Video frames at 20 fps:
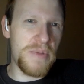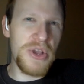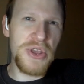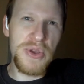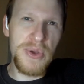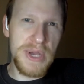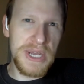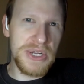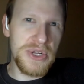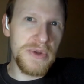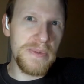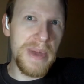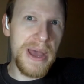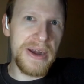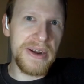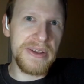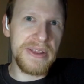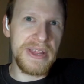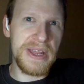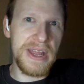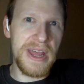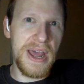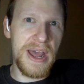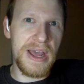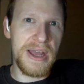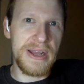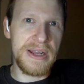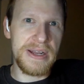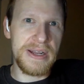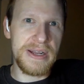But you can do better than
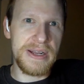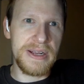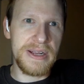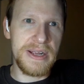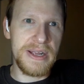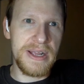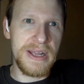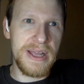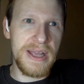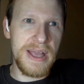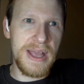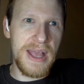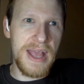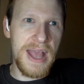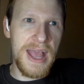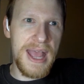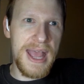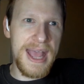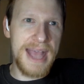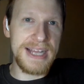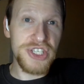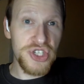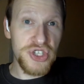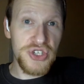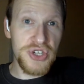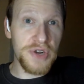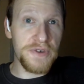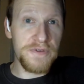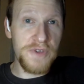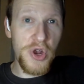that
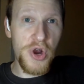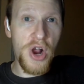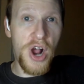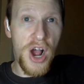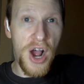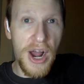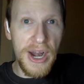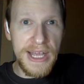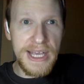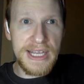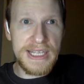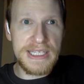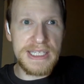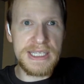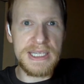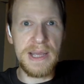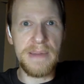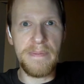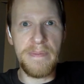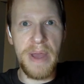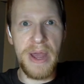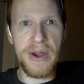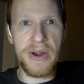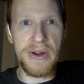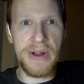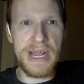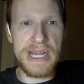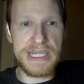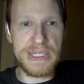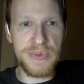and serve your audience
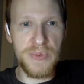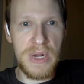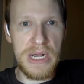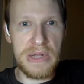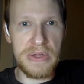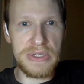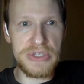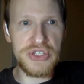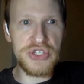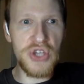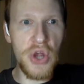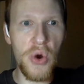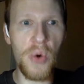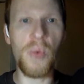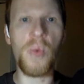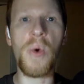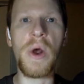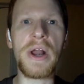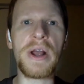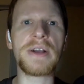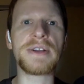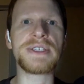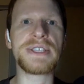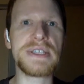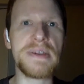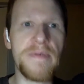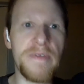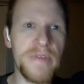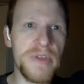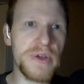better as well. So what are
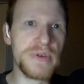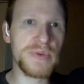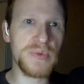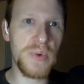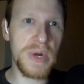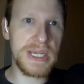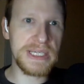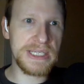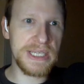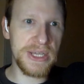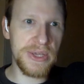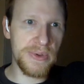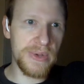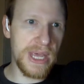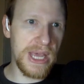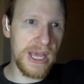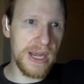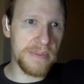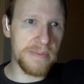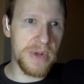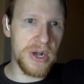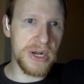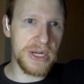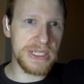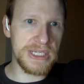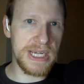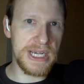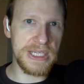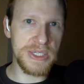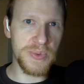some of those ways that you can
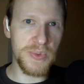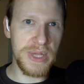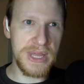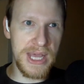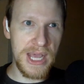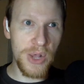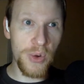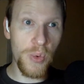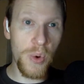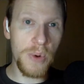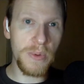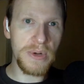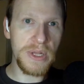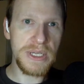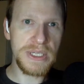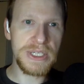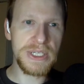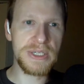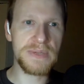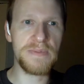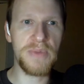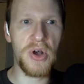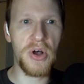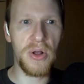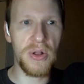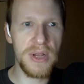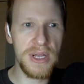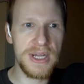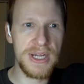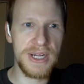monetize with a quote
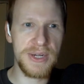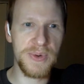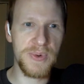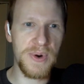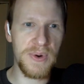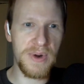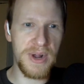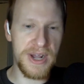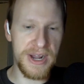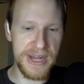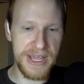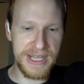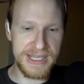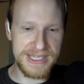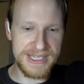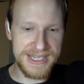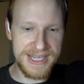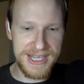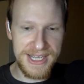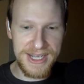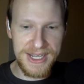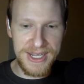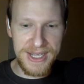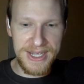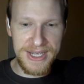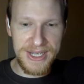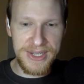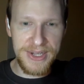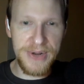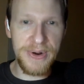small unquote audience?
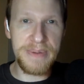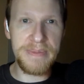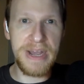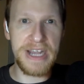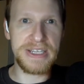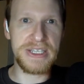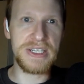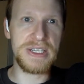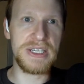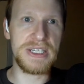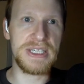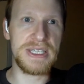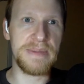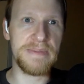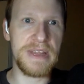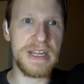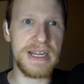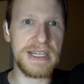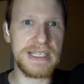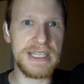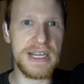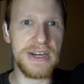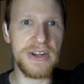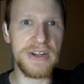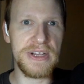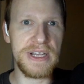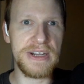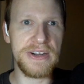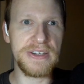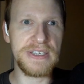Going back to something I
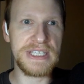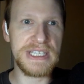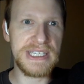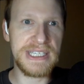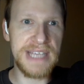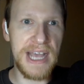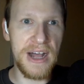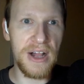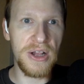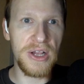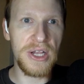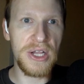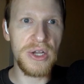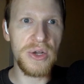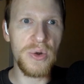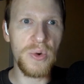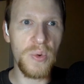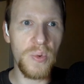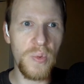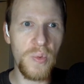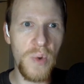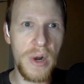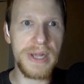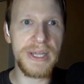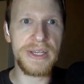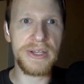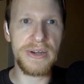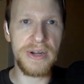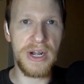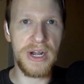said earlier, sell
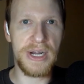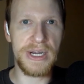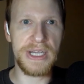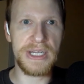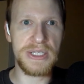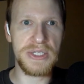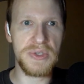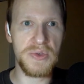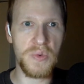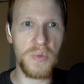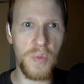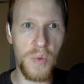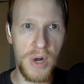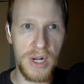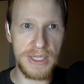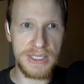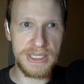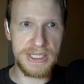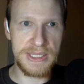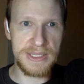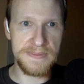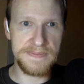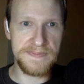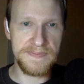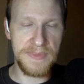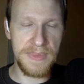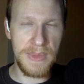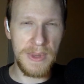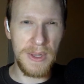what your audience wants.